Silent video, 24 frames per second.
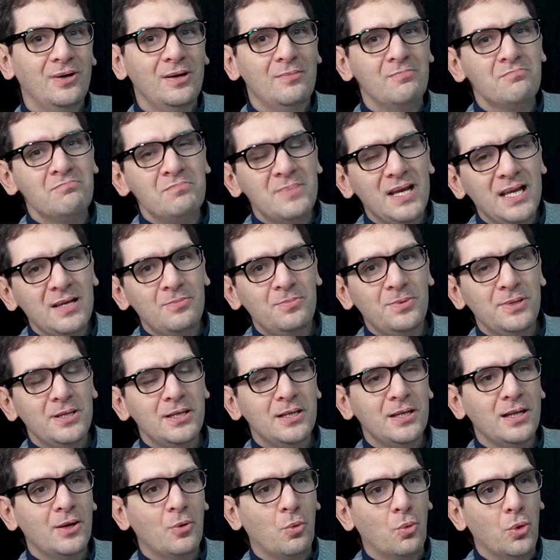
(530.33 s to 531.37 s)
maybe
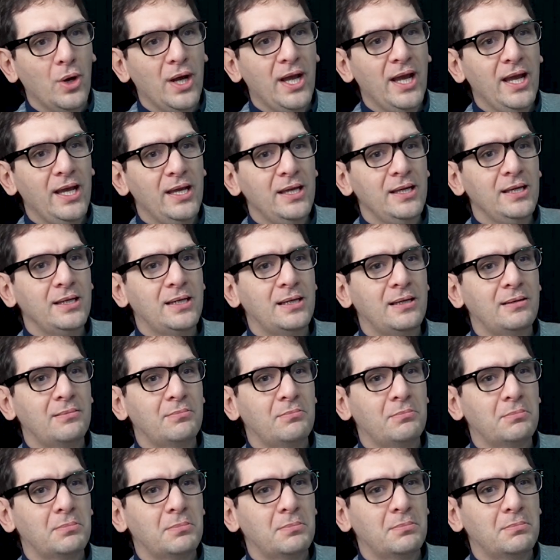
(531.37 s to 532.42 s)
in a way
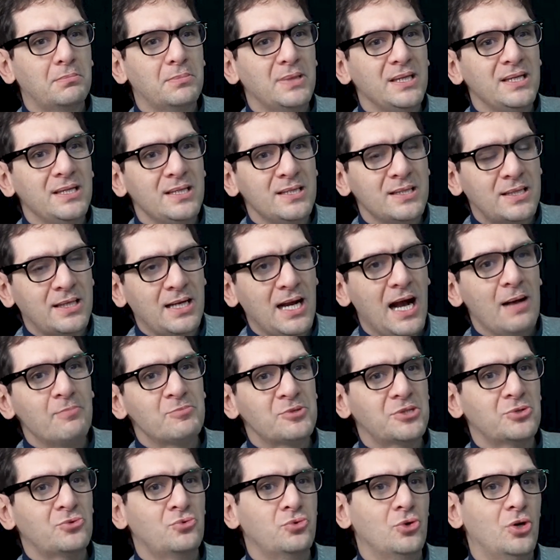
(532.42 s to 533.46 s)
it comes
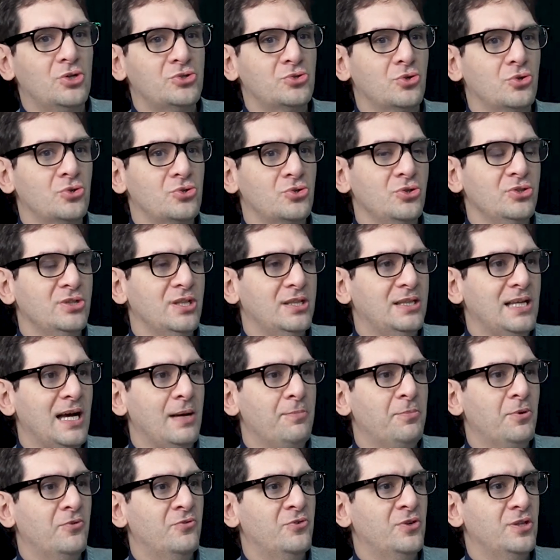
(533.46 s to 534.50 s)
across also in the type
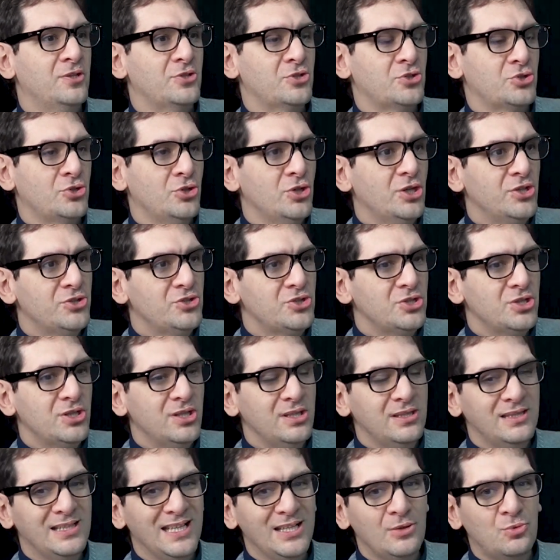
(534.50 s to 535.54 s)
of research
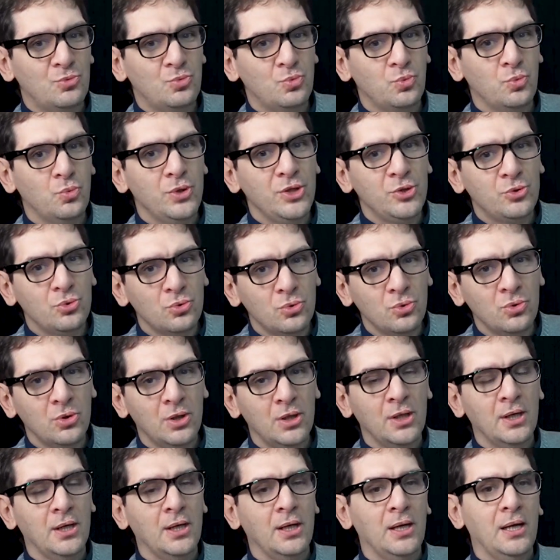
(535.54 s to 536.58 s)
that we do.
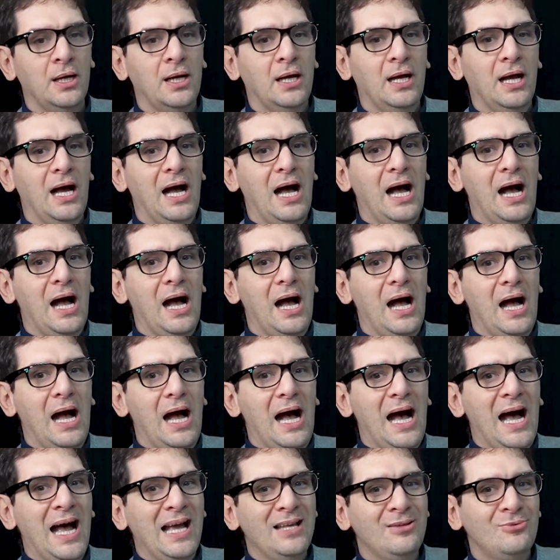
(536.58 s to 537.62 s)

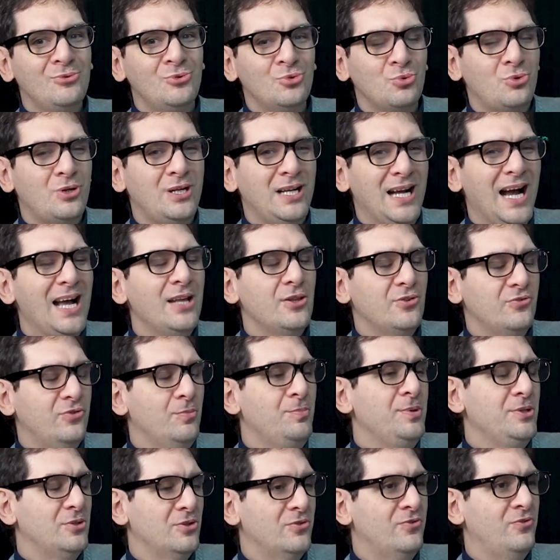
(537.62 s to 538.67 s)
I do kind of a
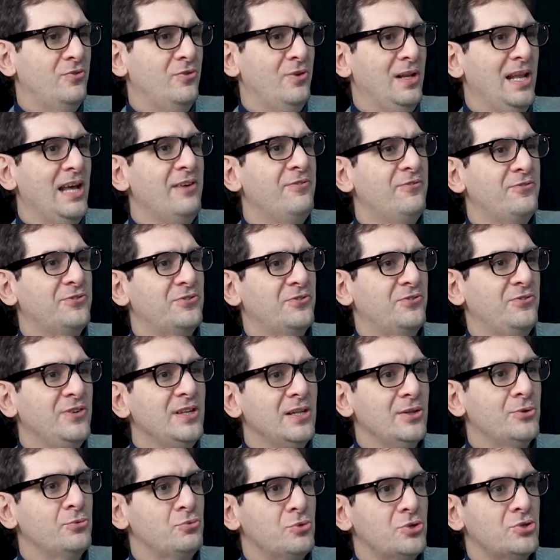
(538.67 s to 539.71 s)
bit of left
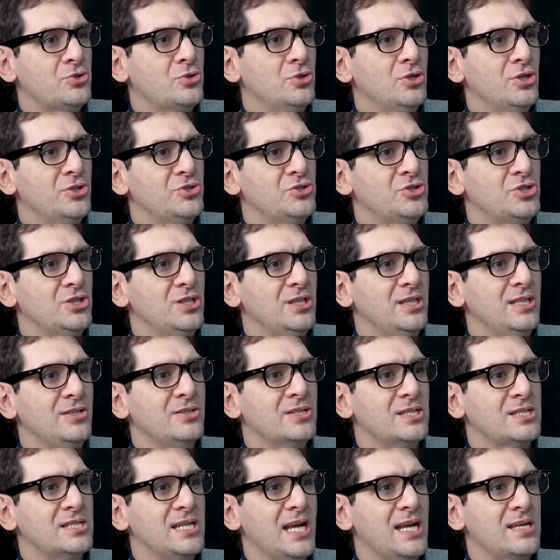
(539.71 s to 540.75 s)
field research in the
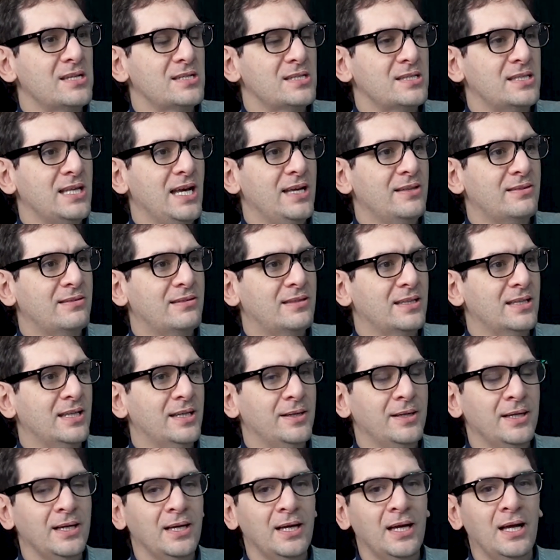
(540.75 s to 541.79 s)
sense that
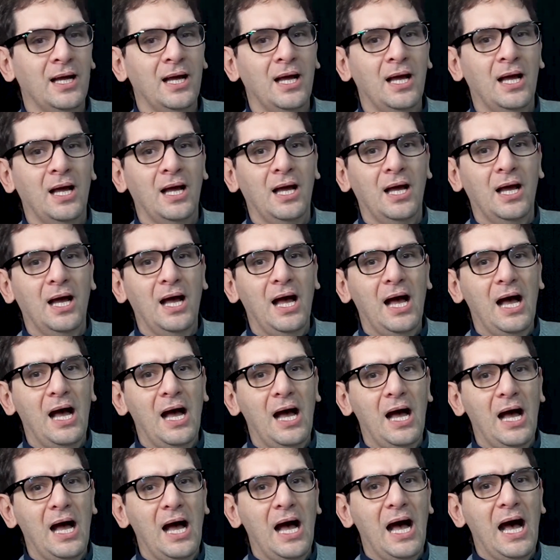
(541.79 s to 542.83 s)

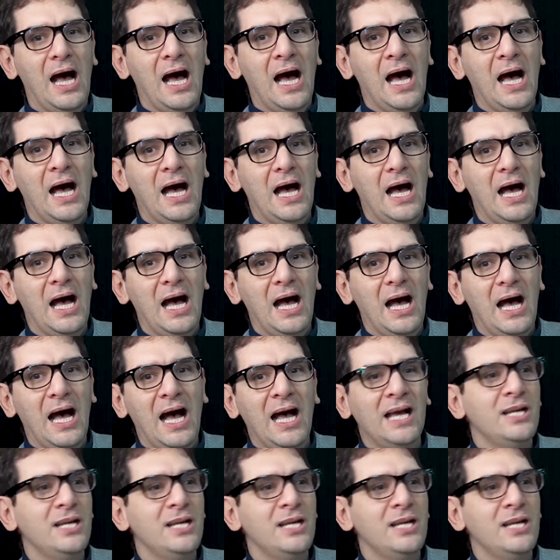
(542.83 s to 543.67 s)
I, I